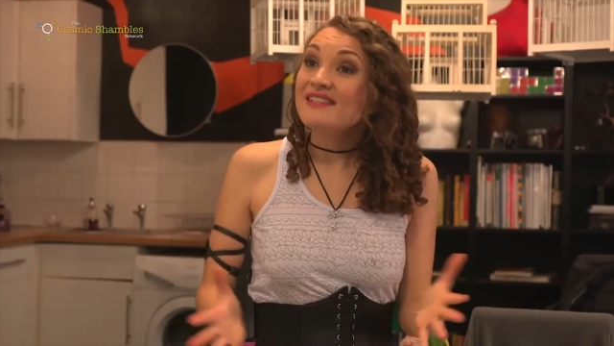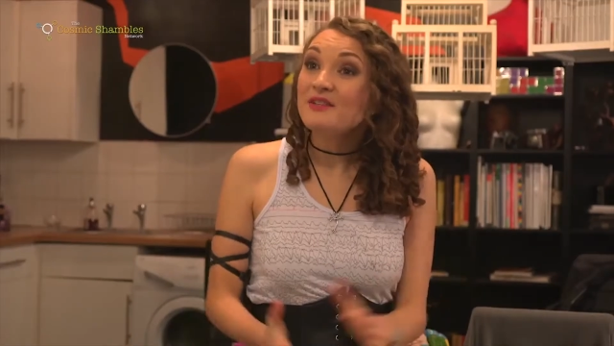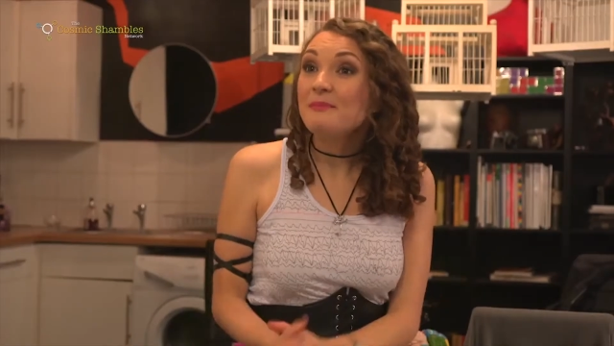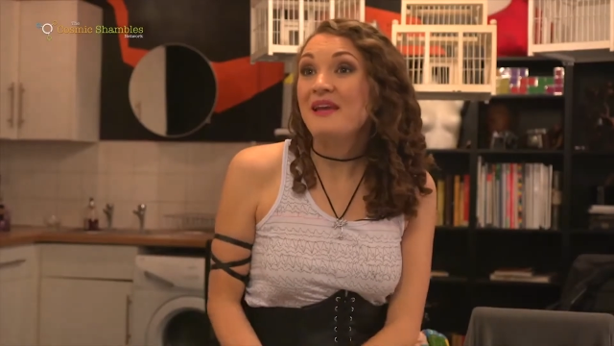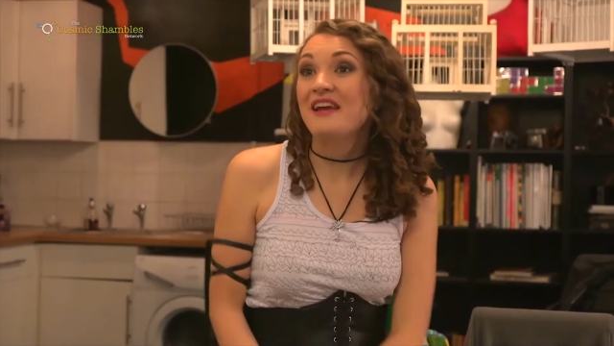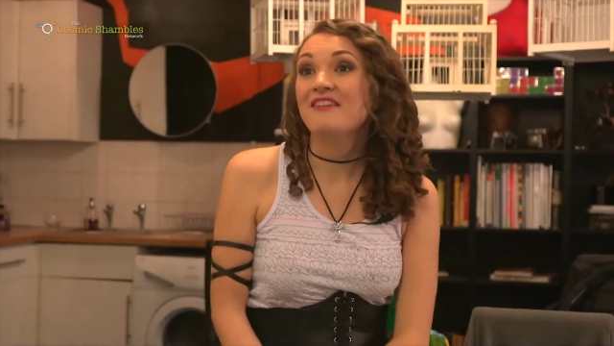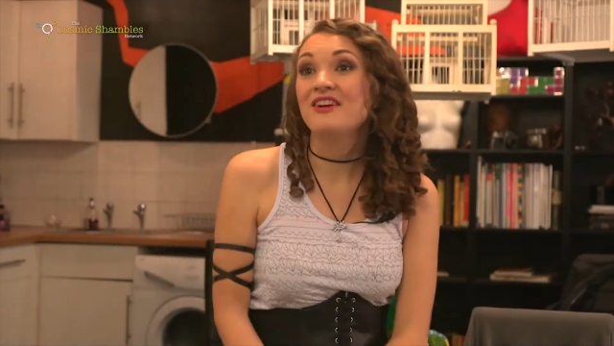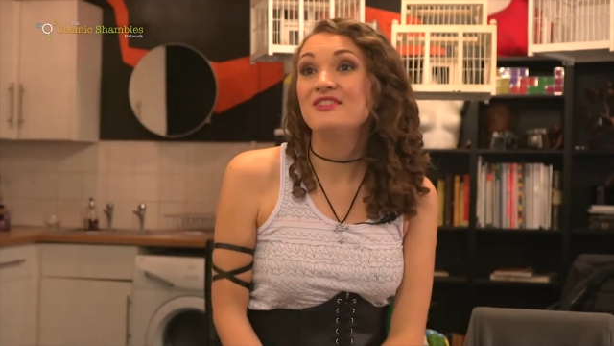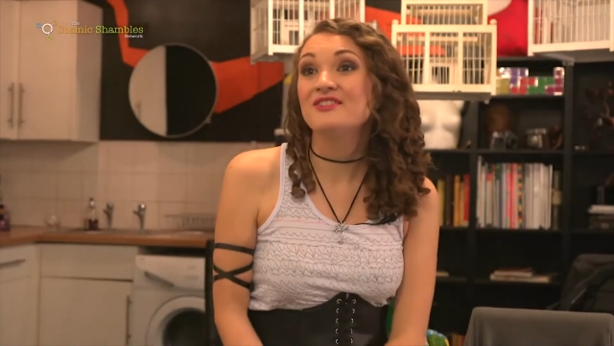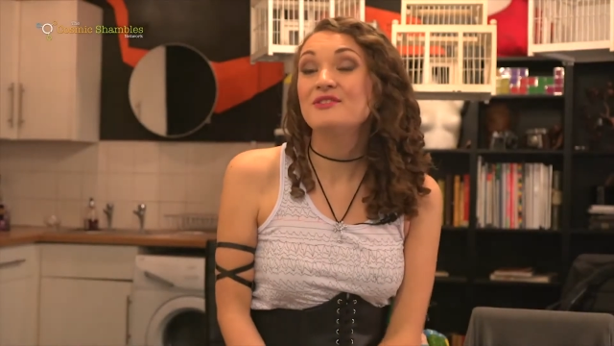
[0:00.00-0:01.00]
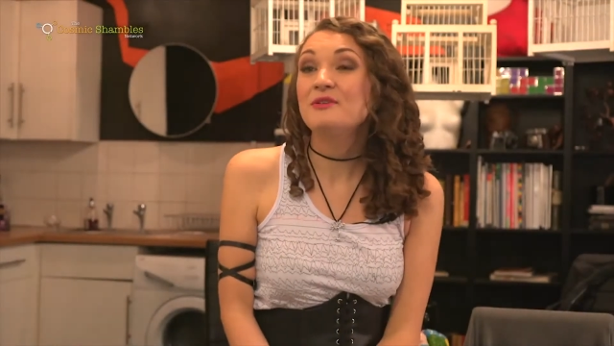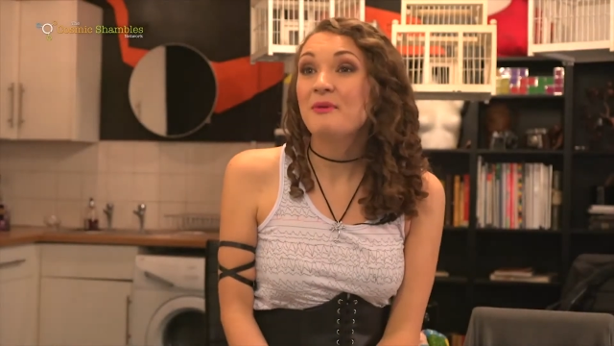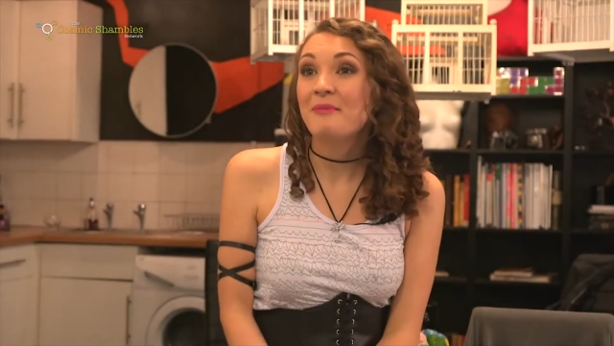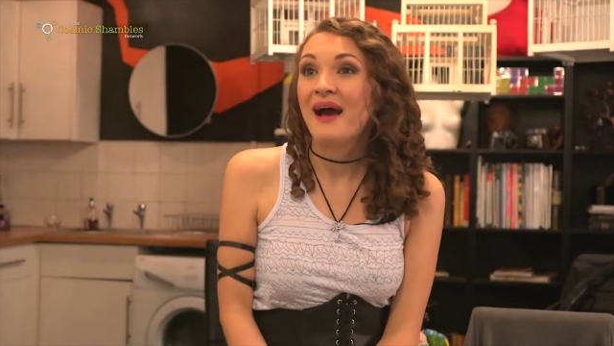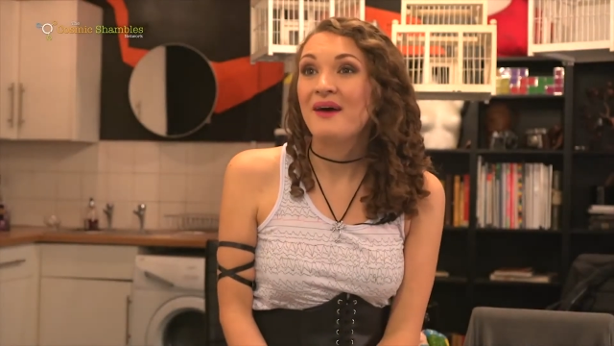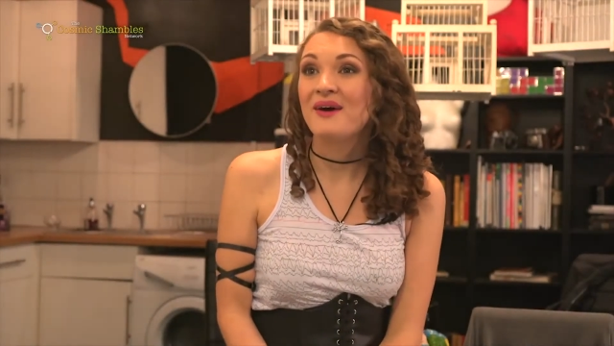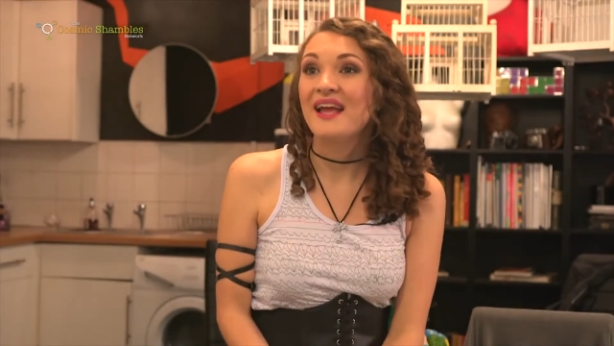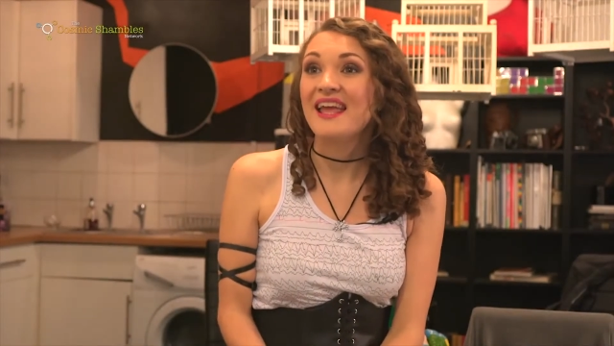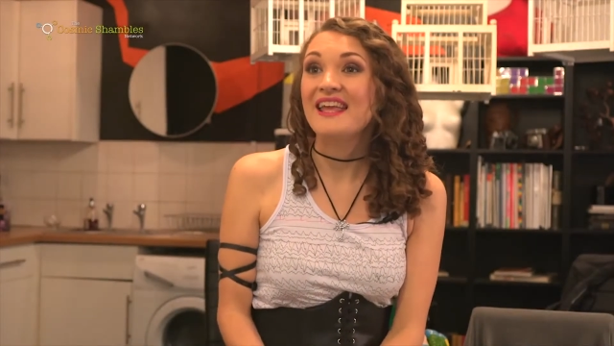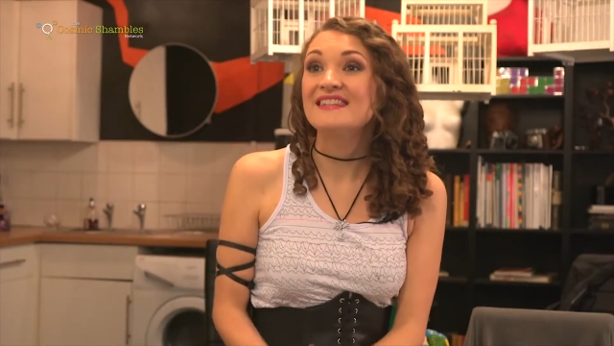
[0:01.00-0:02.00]
superhero's superpower
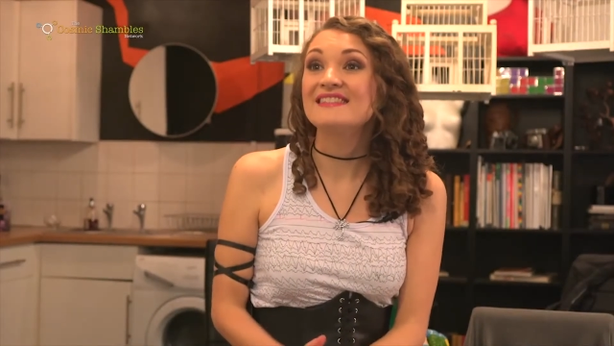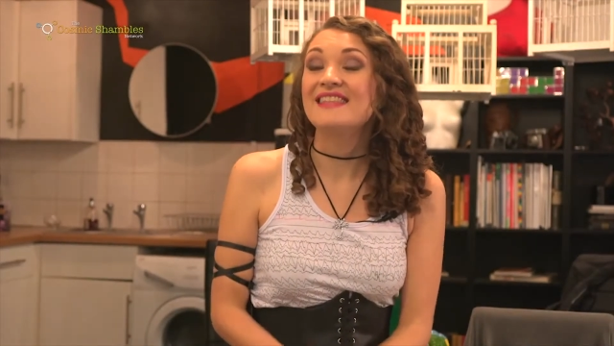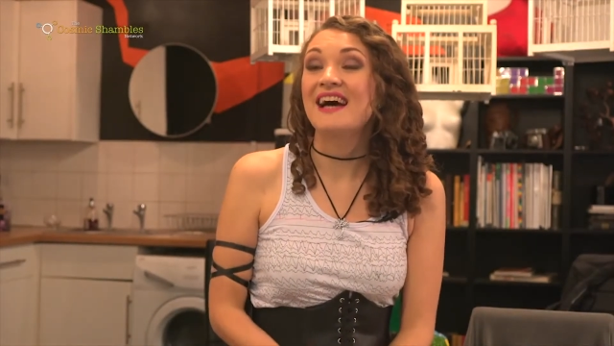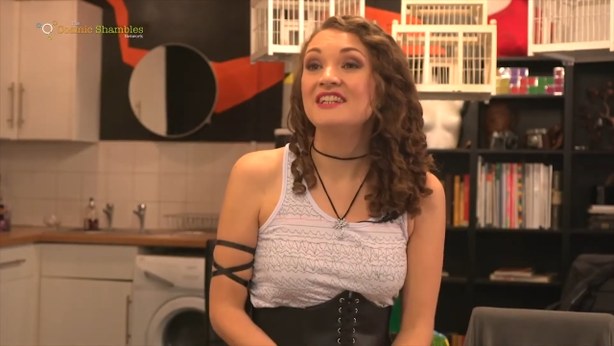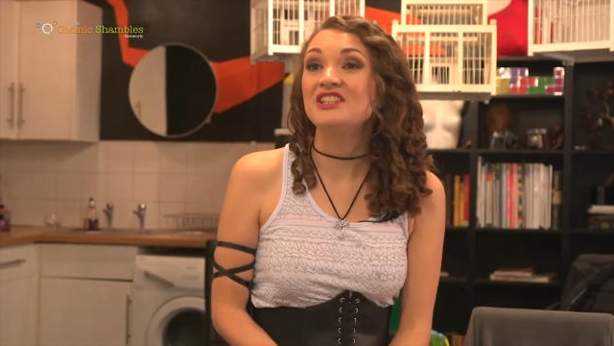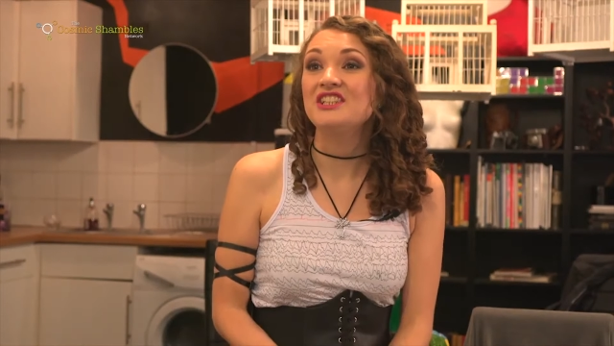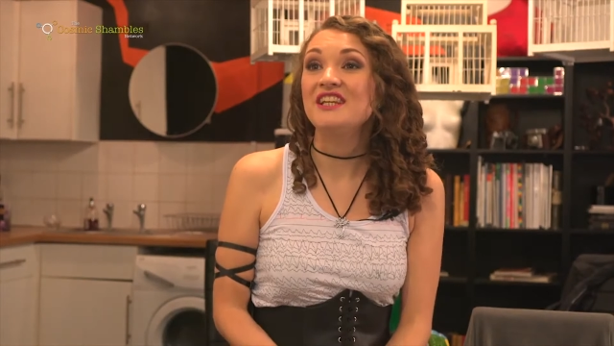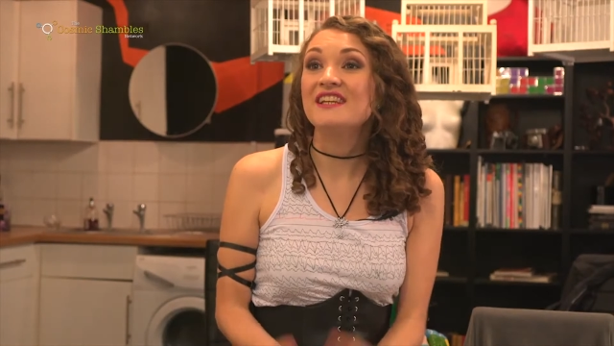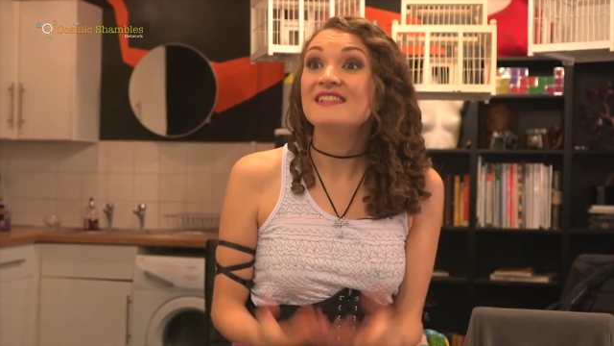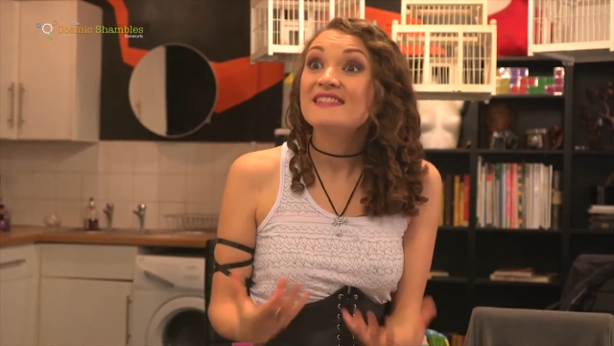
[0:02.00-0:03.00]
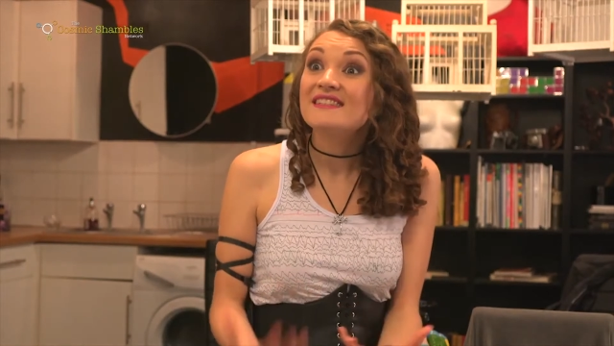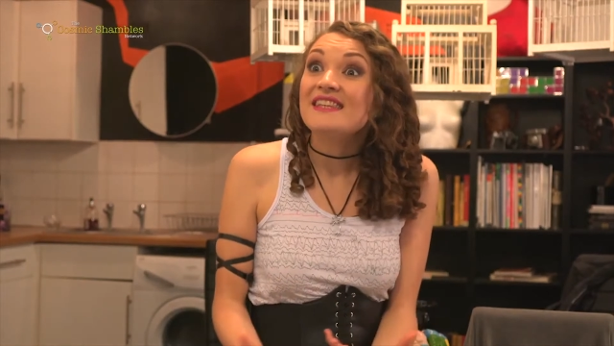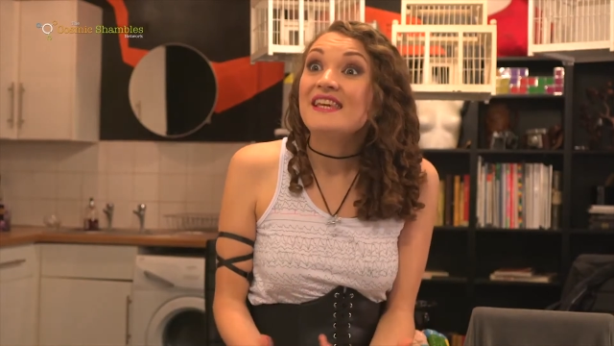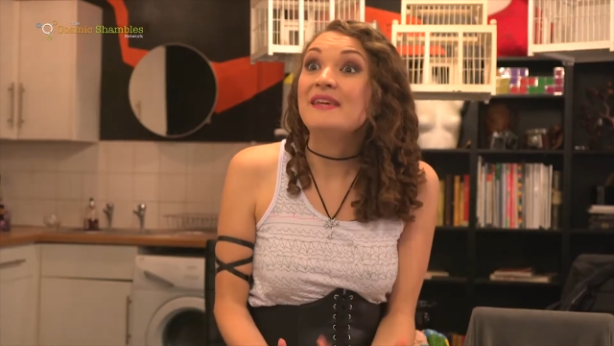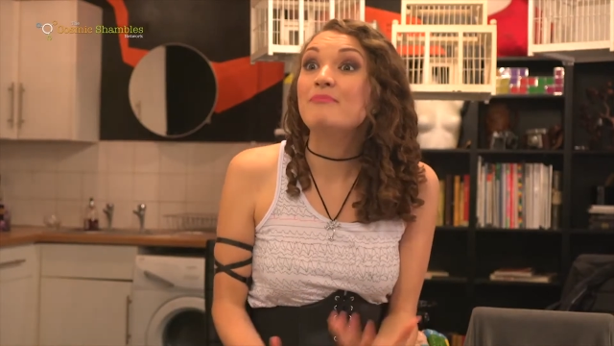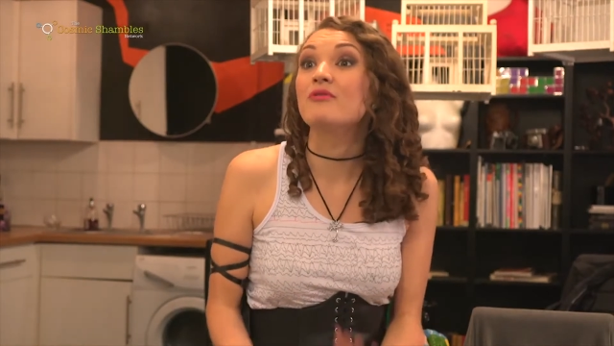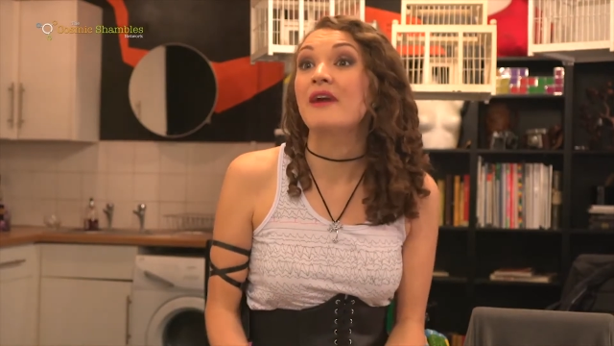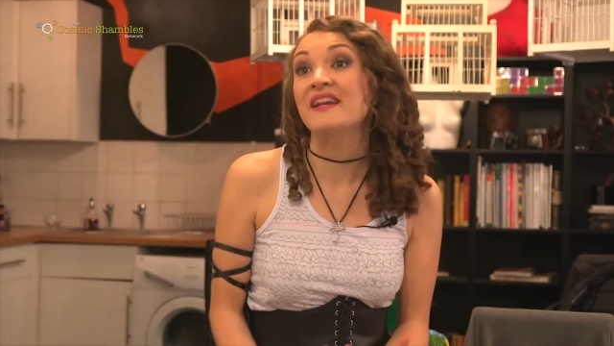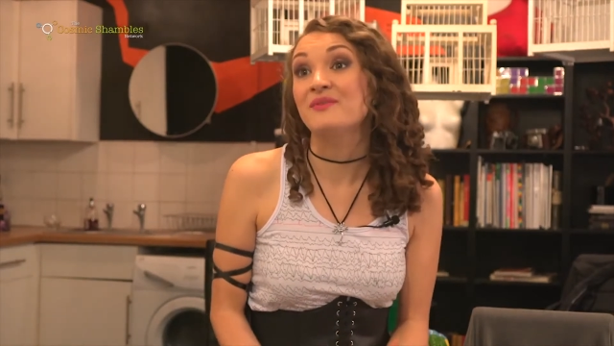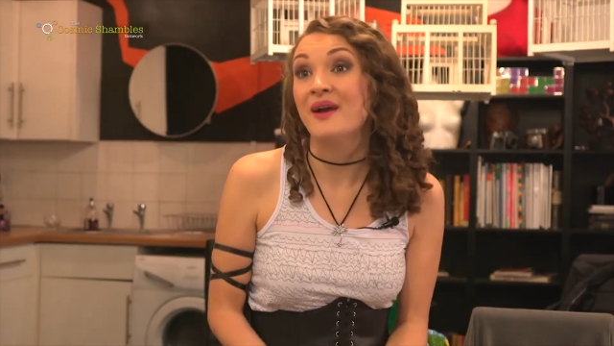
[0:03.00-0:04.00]
is that she can see
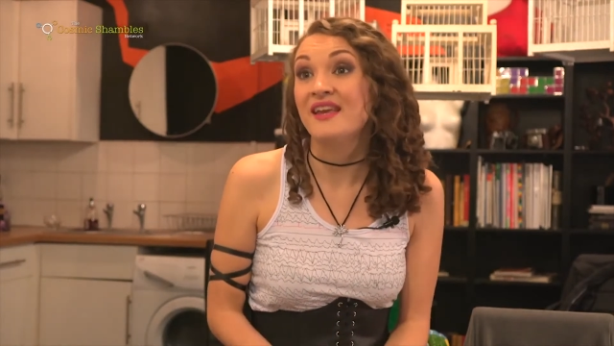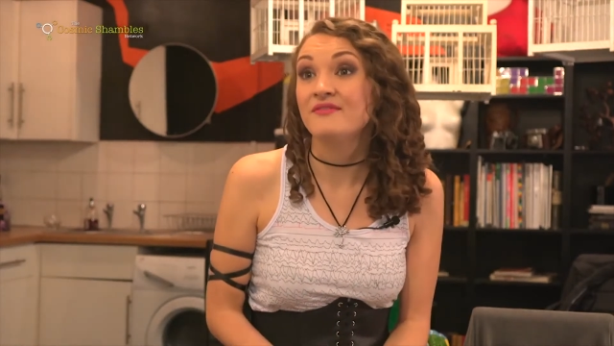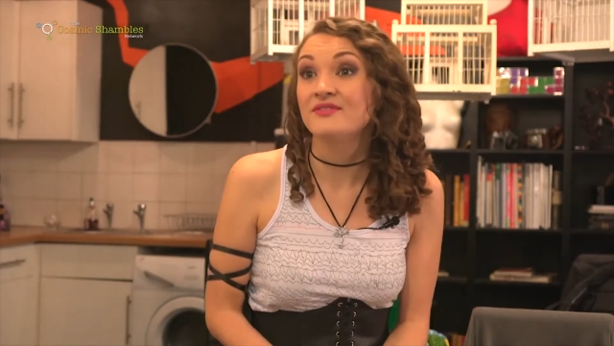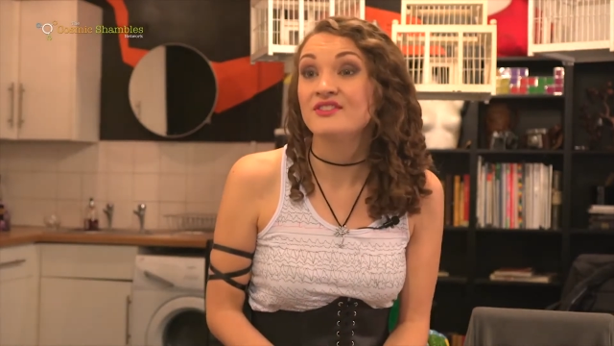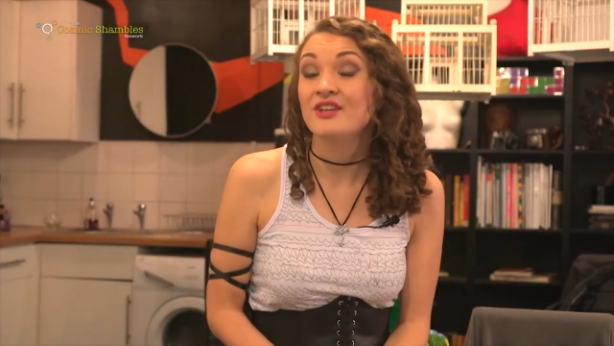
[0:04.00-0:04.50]
brainwaves.